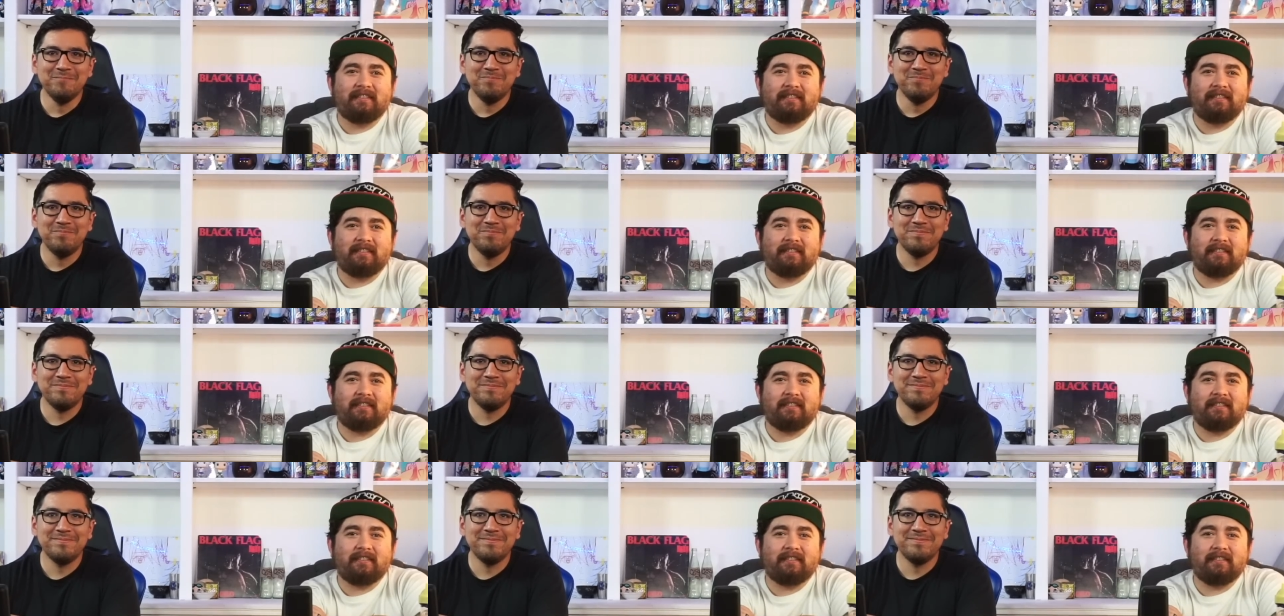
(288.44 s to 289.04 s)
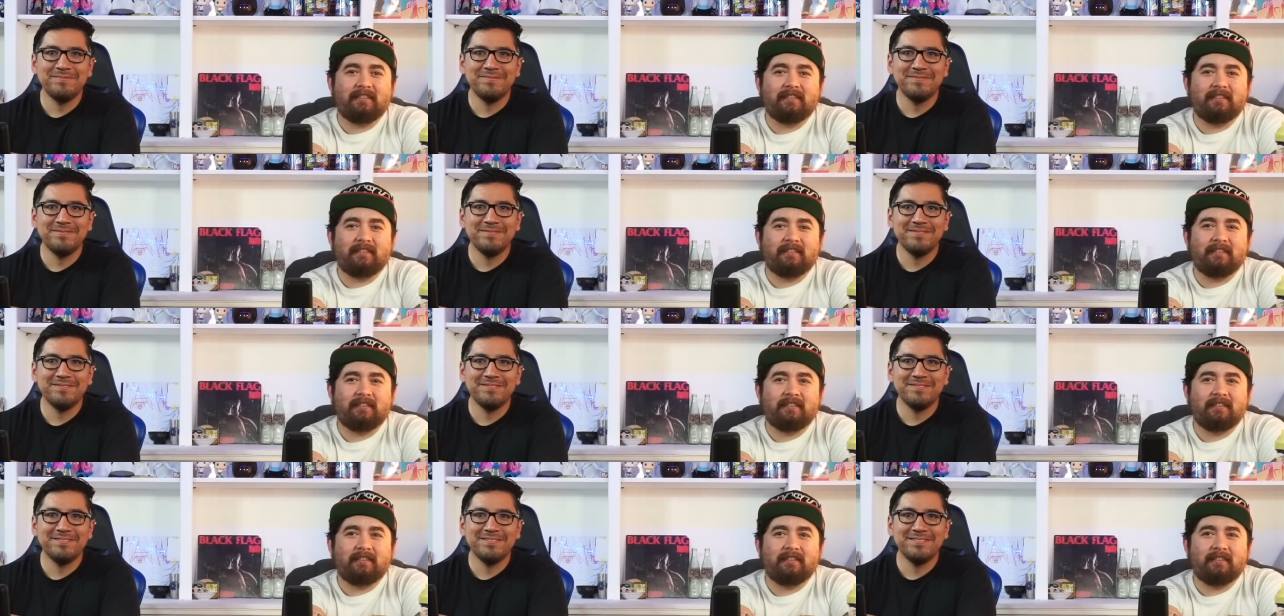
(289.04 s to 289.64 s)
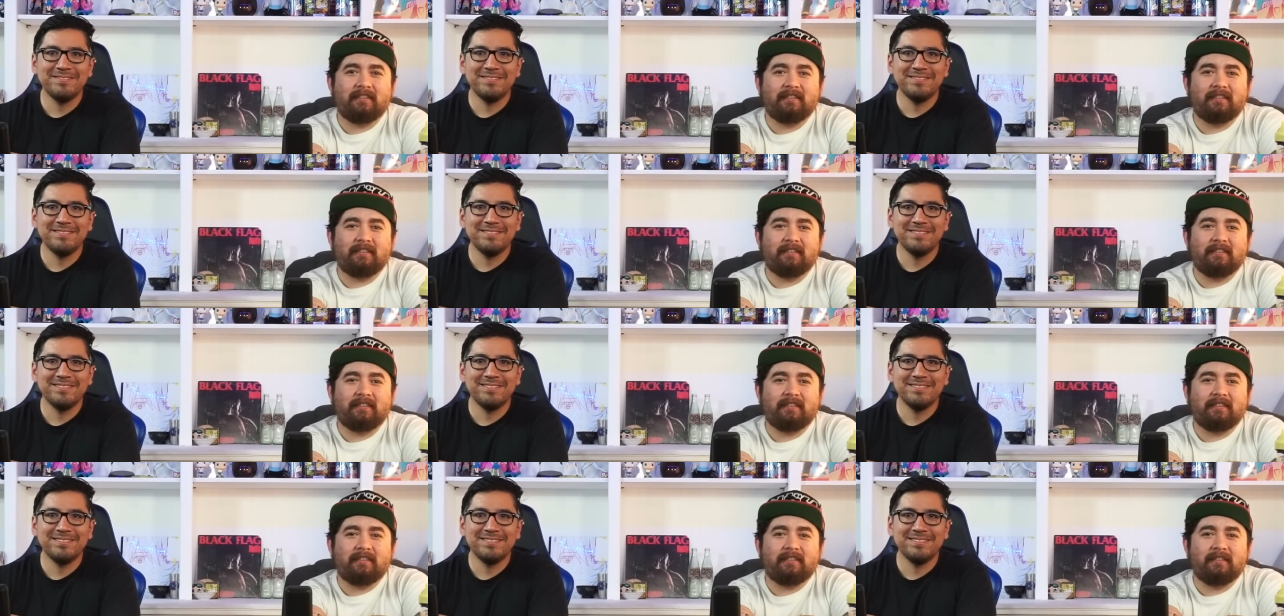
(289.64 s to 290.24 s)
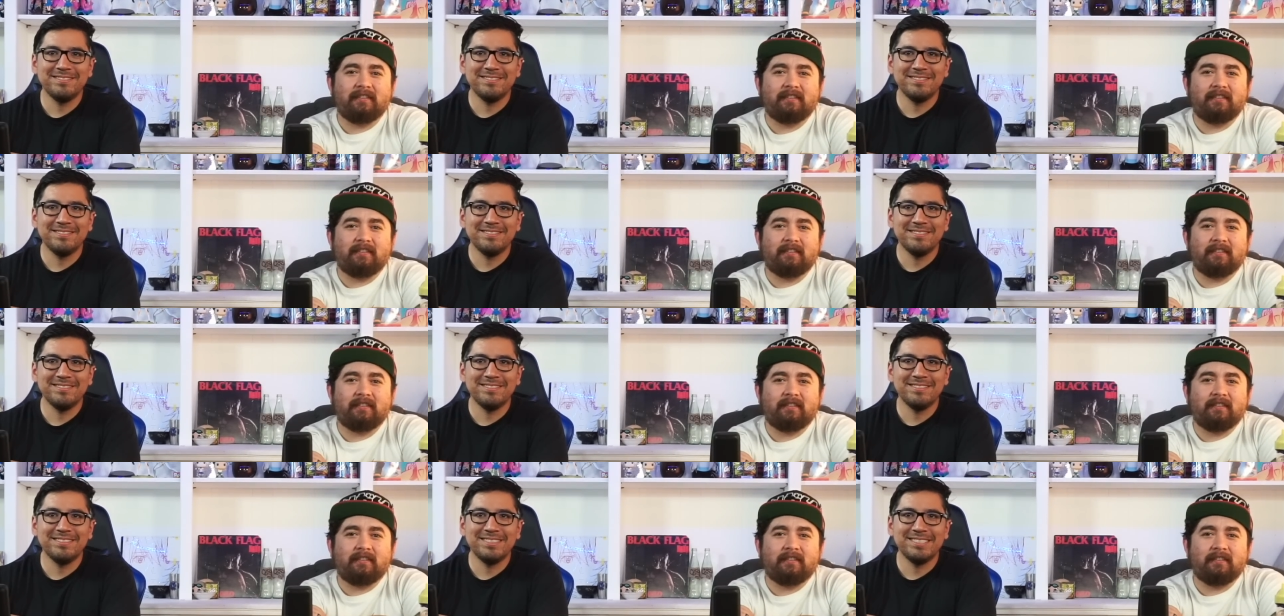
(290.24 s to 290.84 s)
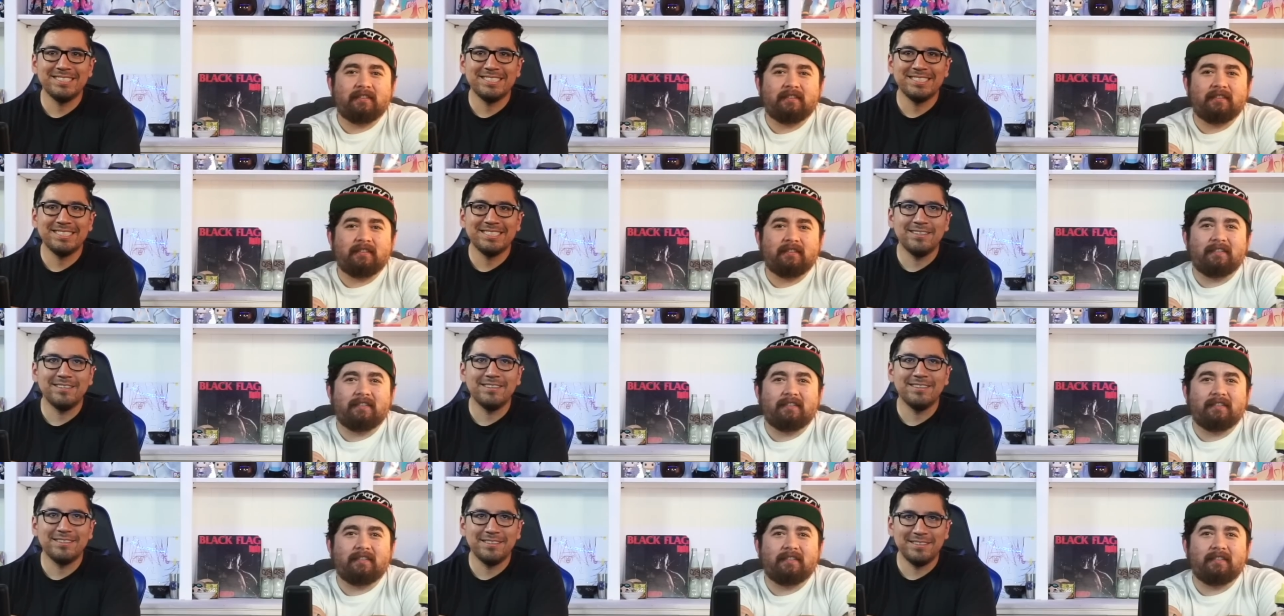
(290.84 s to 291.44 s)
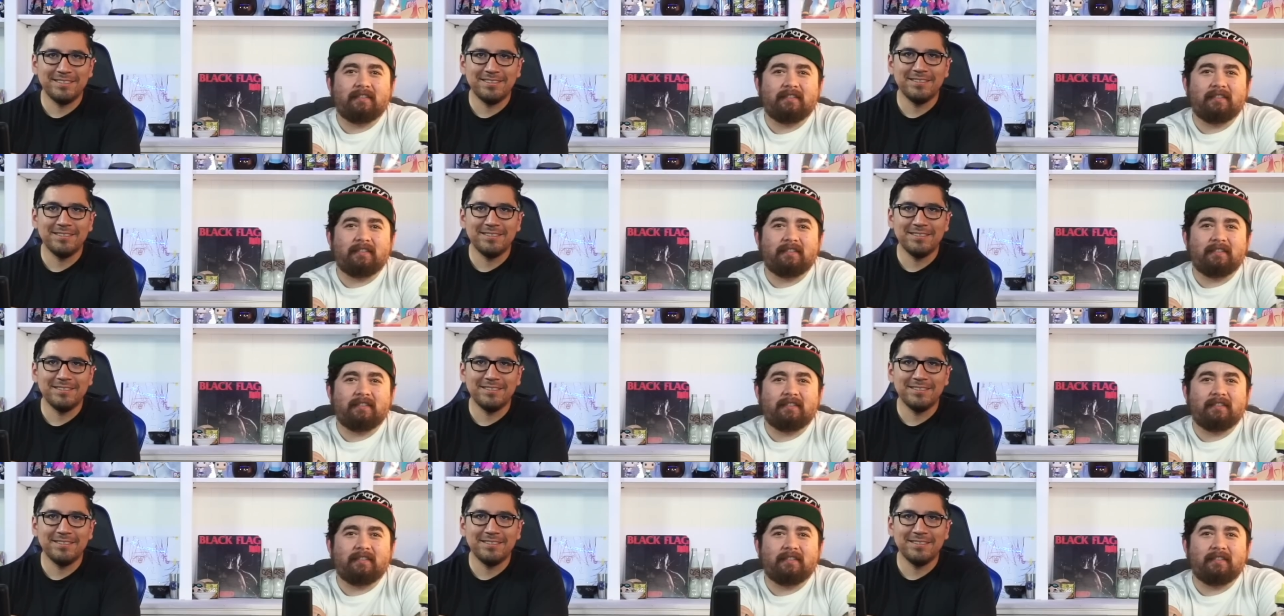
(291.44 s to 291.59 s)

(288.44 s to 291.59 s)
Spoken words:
Nobody speaks.